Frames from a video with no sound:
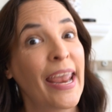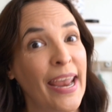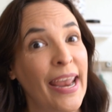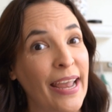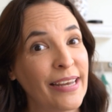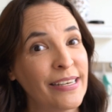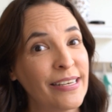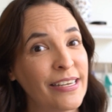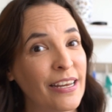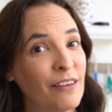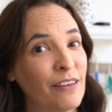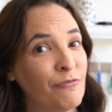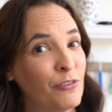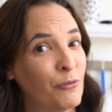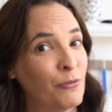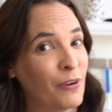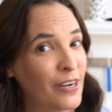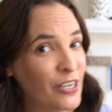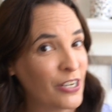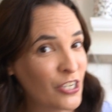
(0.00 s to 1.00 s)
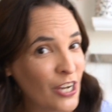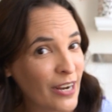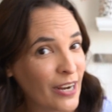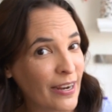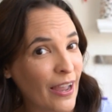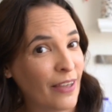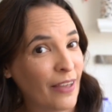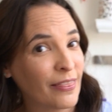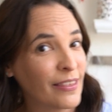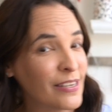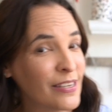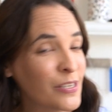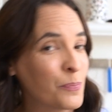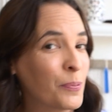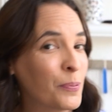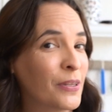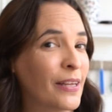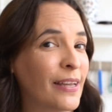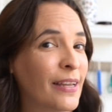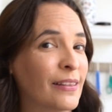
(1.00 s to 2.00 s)
And if you want to check out
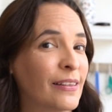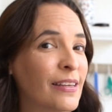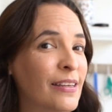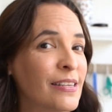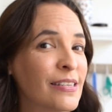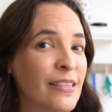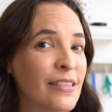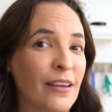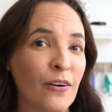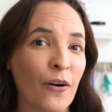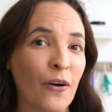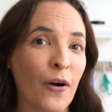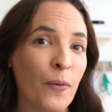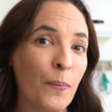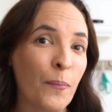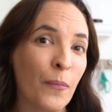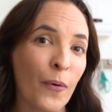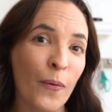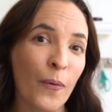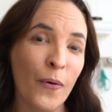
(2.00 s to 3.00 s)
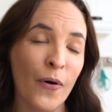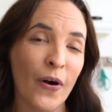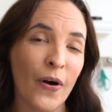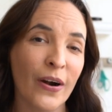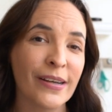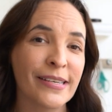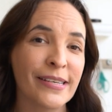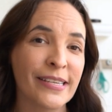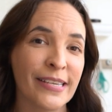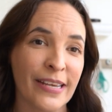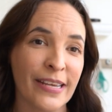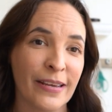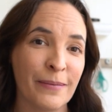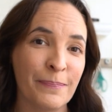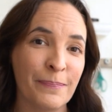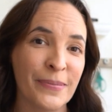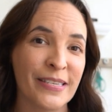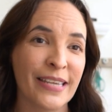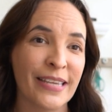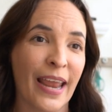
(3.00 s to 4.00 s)
this playlist, there are more
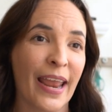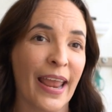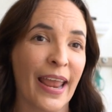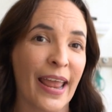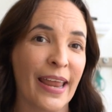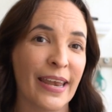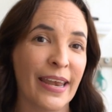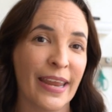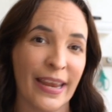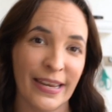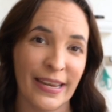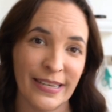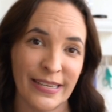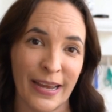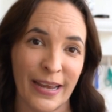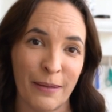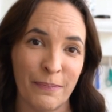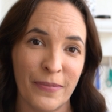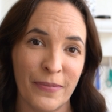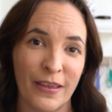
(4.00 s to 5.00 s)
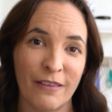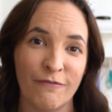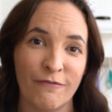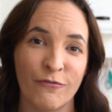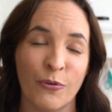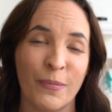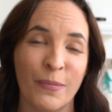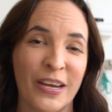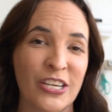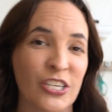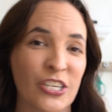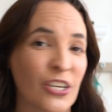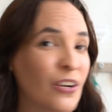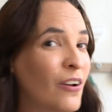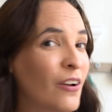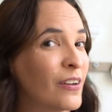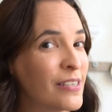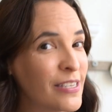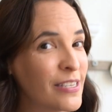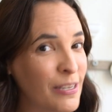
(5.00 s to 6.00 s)
tips and in-depth information
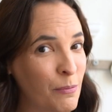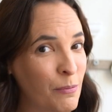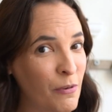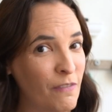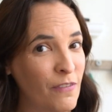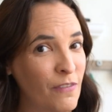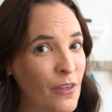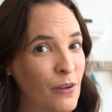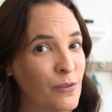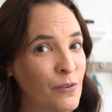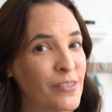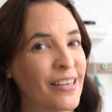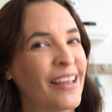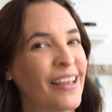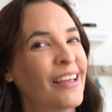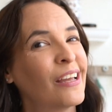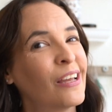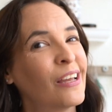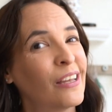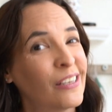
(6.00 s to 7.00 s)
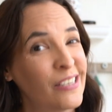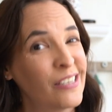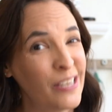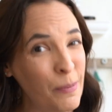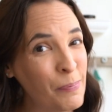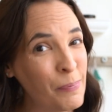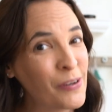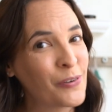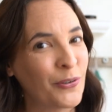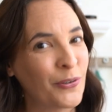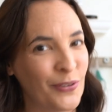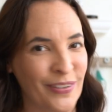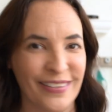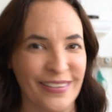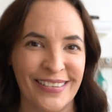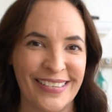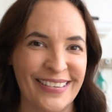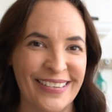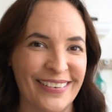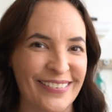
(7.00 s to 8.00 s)
on some of those
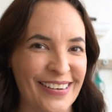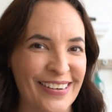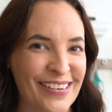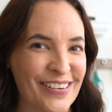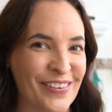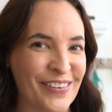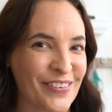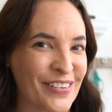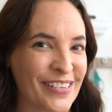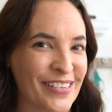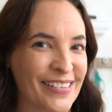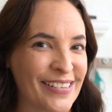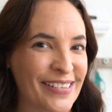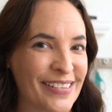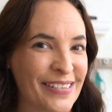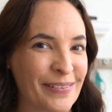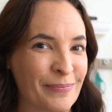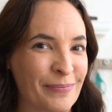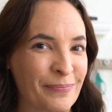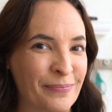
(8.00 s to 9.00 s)
typical sewing notions.